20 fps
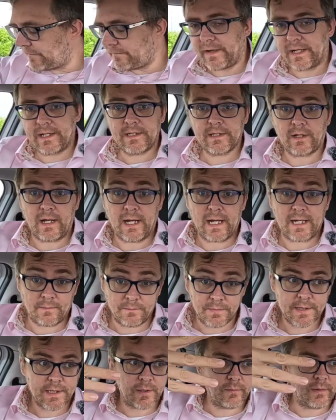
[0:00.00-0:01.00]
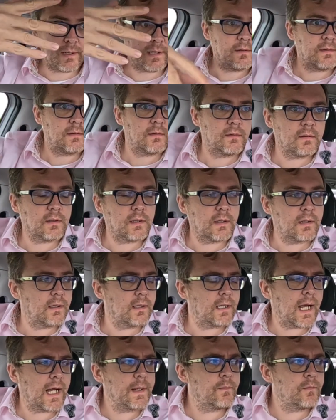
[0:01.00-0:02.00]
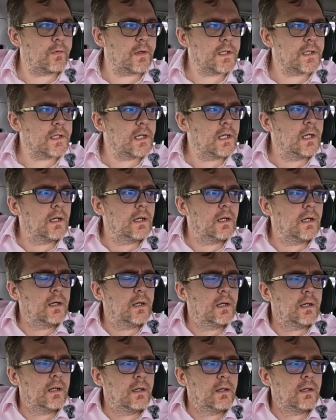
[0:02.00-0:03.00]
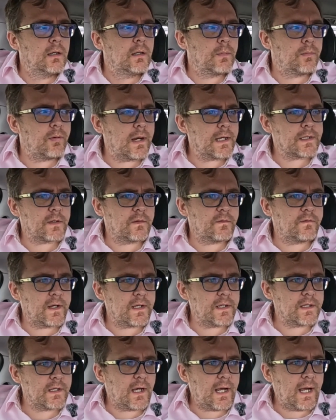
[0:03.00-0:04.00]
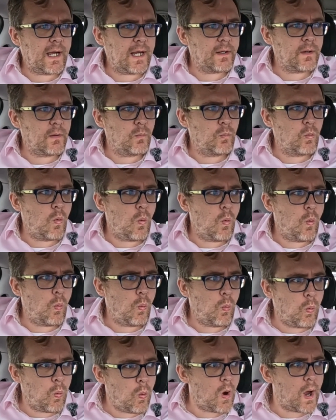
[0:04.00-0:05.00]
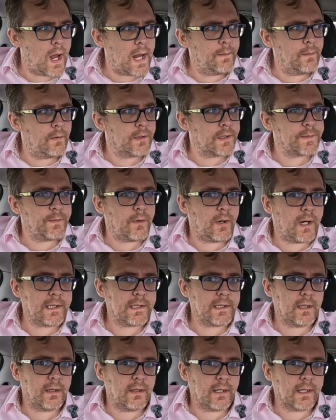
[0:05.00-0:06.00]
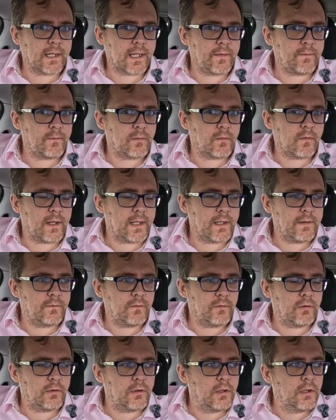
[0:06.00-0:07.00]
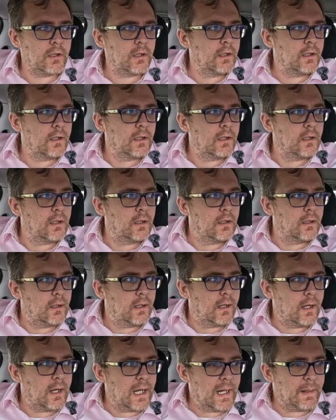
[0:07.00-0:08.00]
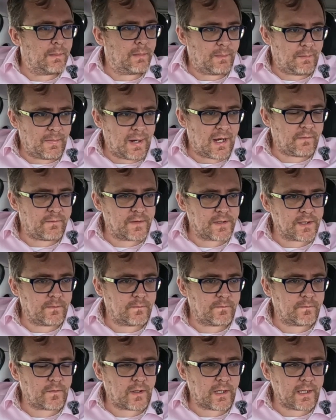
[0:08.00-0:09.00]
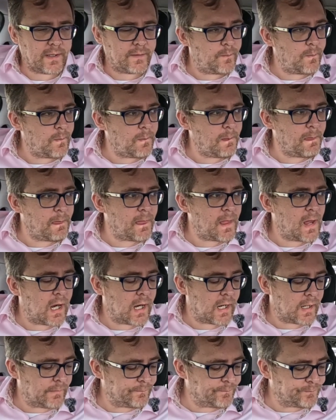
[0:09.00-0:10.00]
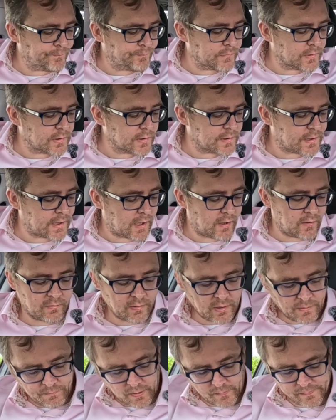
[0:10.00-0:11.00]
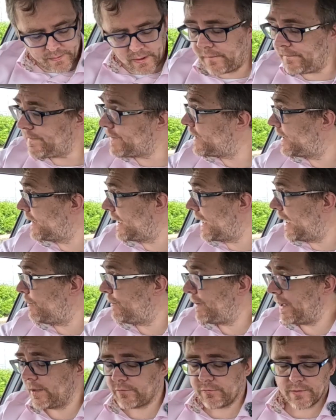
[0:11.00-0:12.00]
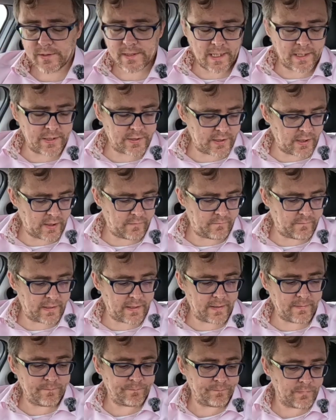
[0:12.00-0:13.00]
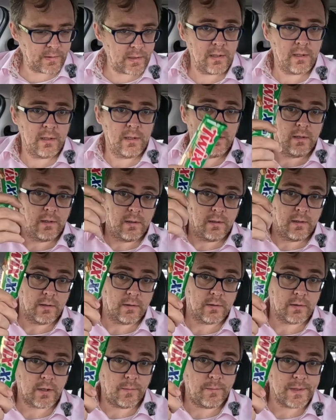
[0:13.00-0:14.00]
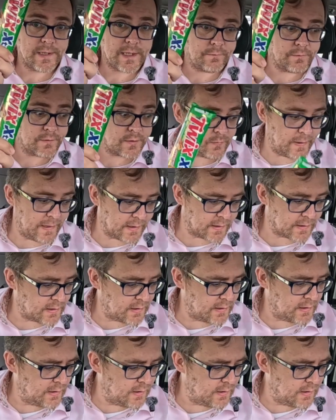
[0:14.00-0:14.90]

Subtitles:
fins I had, I'm still in Cambridge. The pretzel fins I had were way more spicy than I gave them credit for. And my mouth is on fire. So I popped over to the old petrol station over there, got myself a Twix,